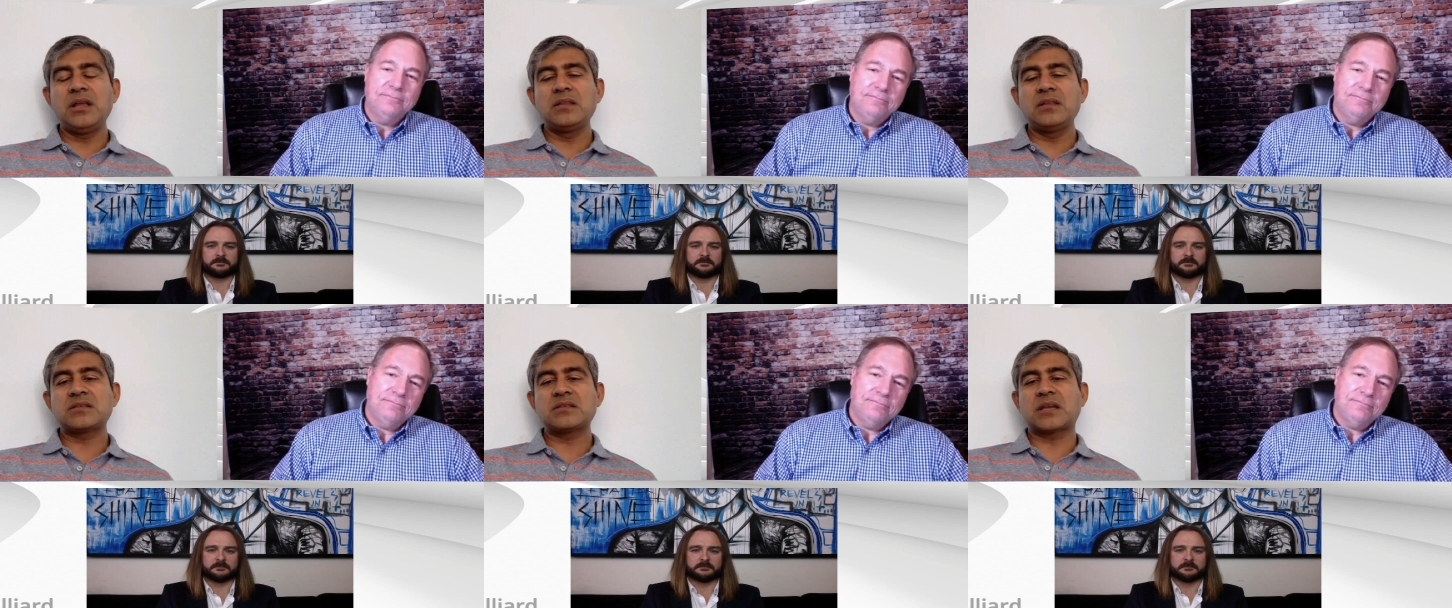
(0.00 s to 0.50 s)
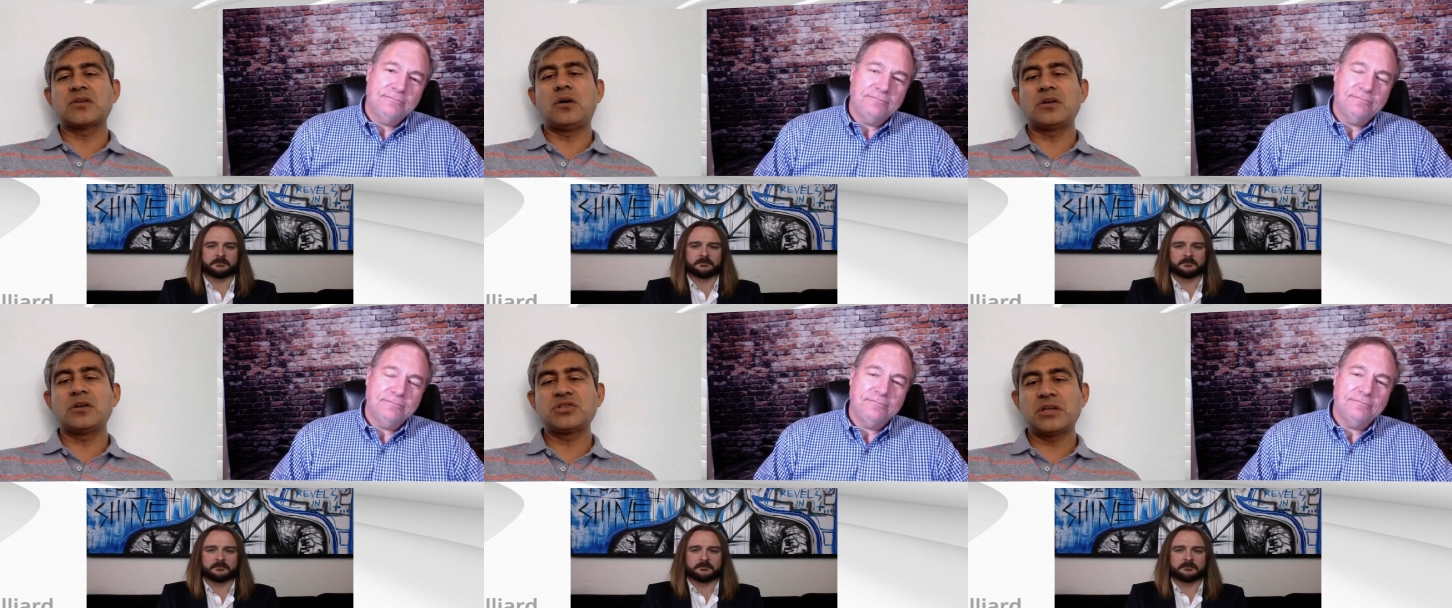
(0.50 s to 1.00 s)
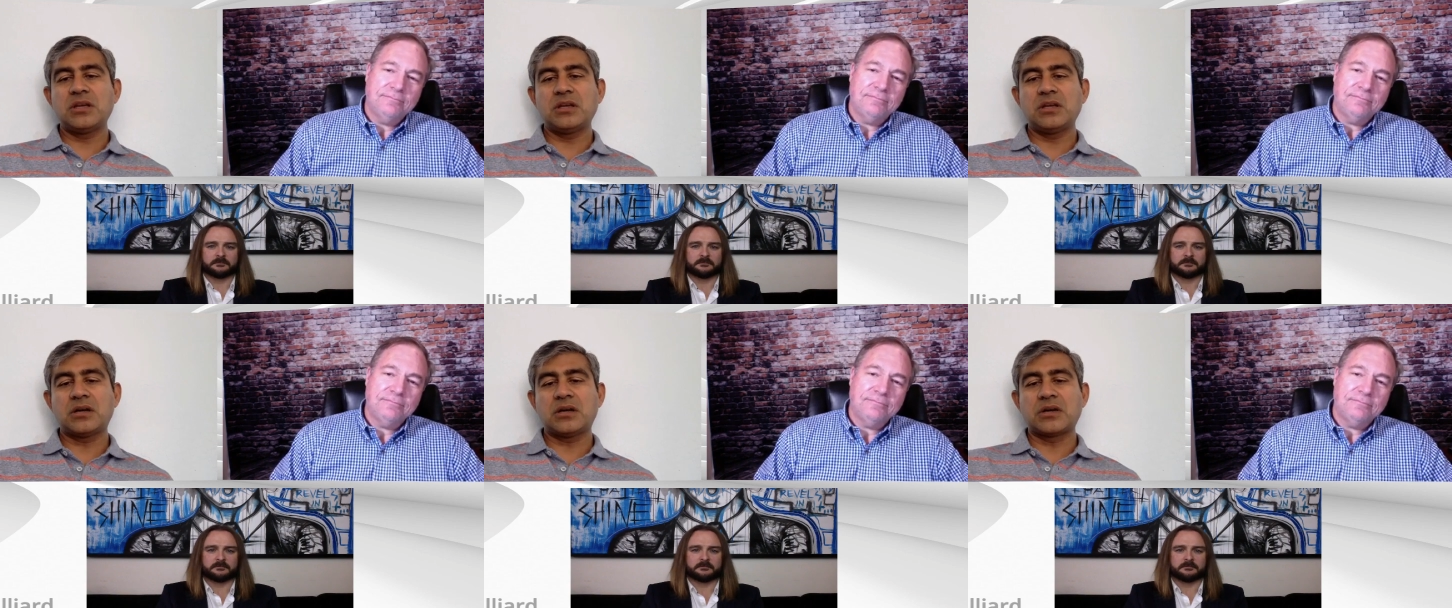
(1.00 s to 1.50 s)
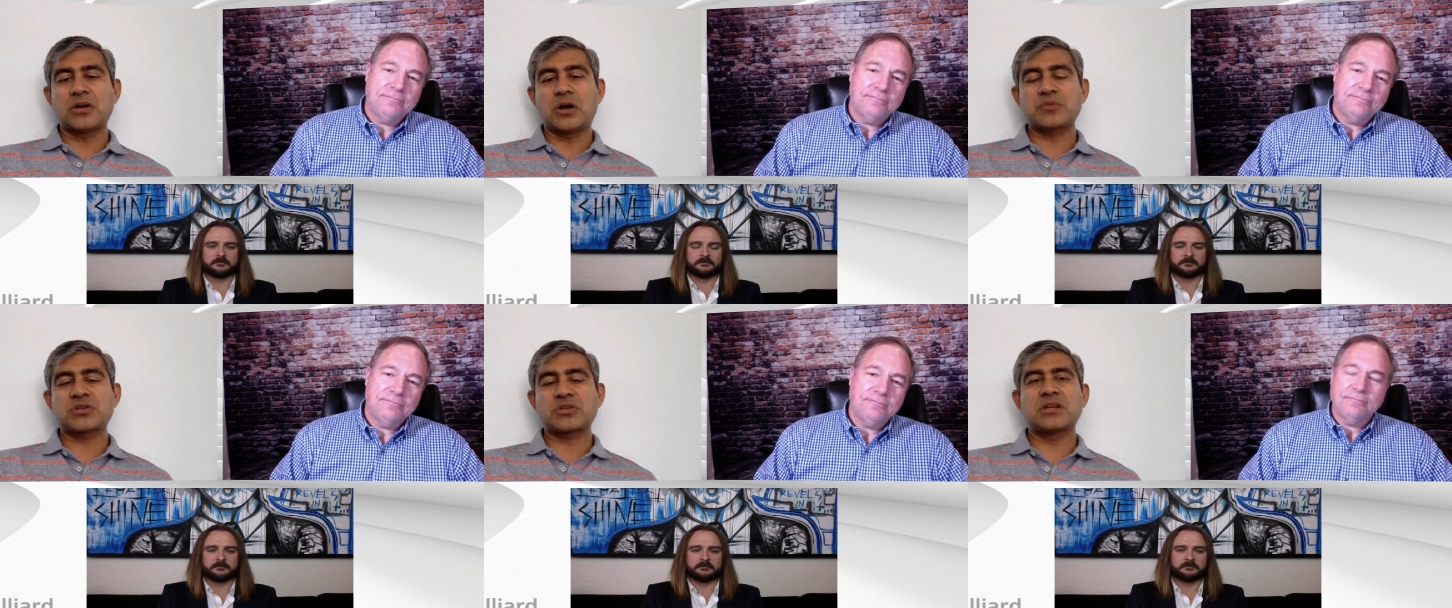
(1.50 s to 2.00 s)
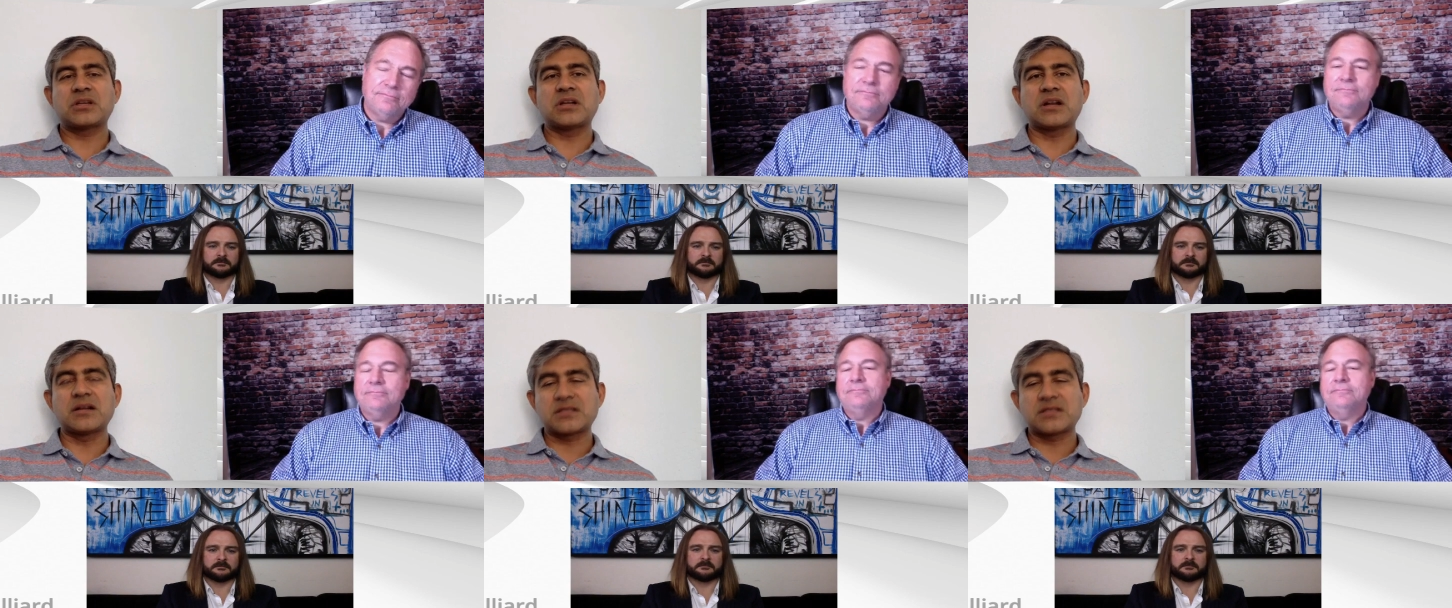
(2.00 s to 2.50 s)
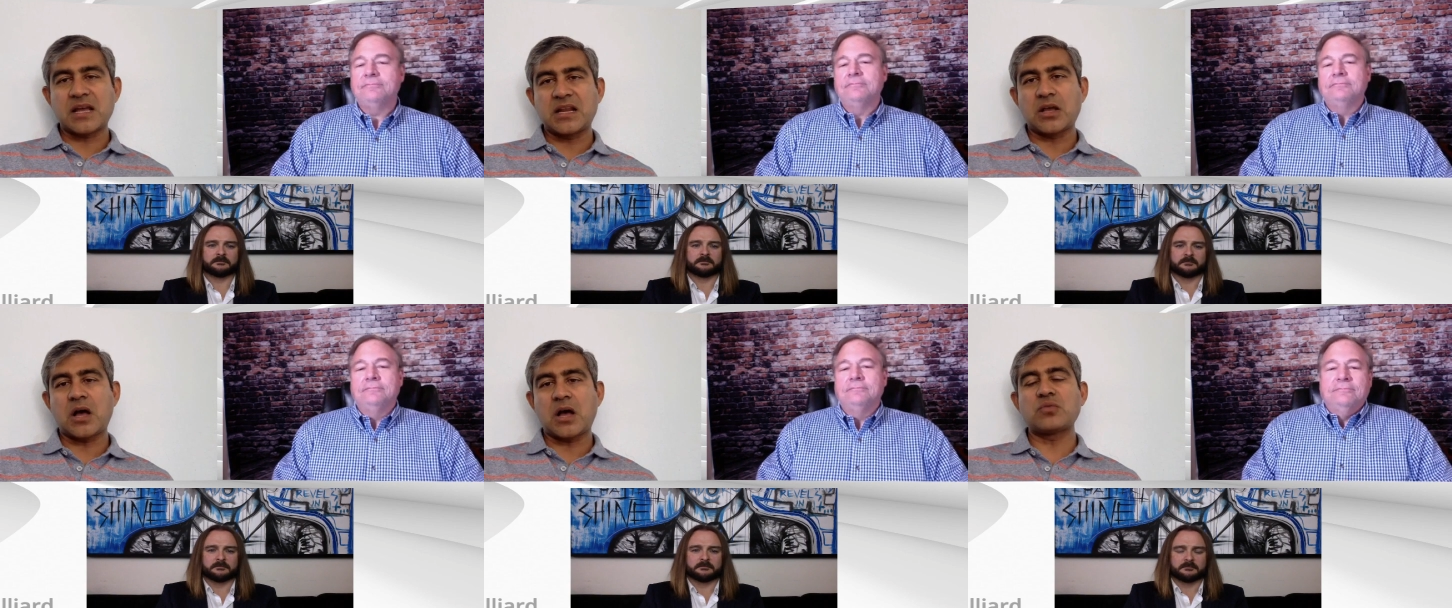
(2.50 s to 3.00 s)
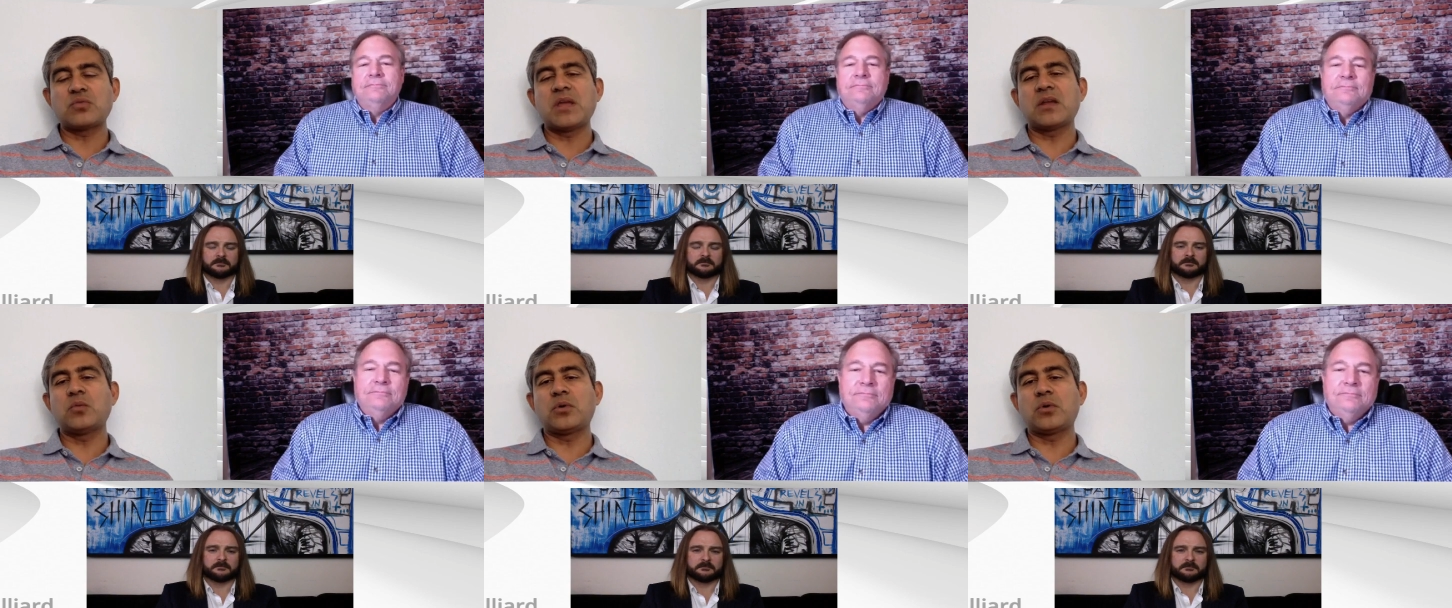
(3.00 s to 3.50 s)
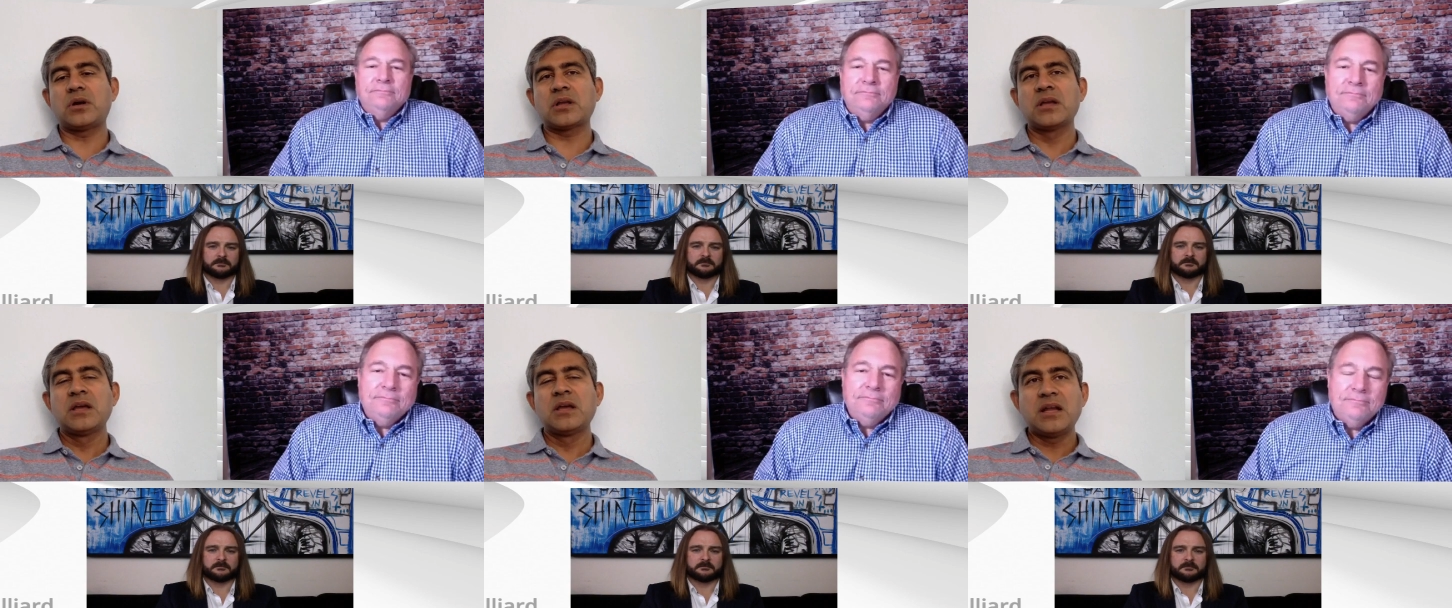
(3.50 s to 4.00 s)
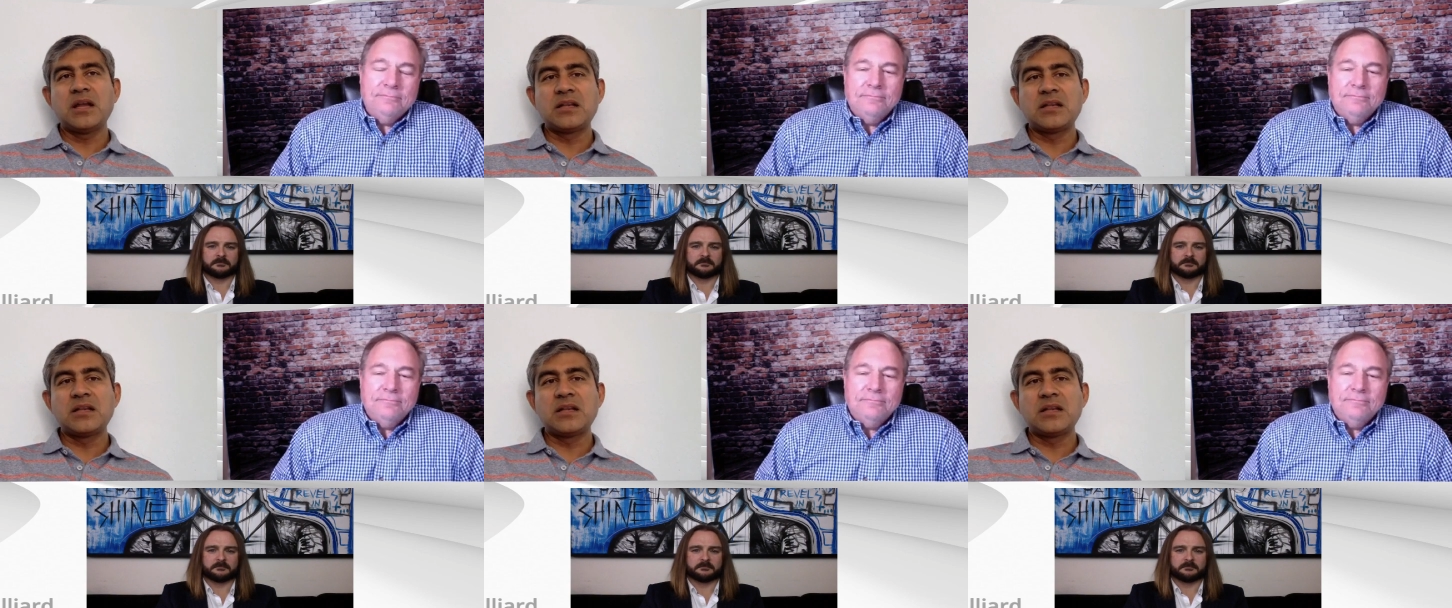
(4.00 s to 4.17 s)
Speaker 1: early in this technology adoption, understanding how to make it work.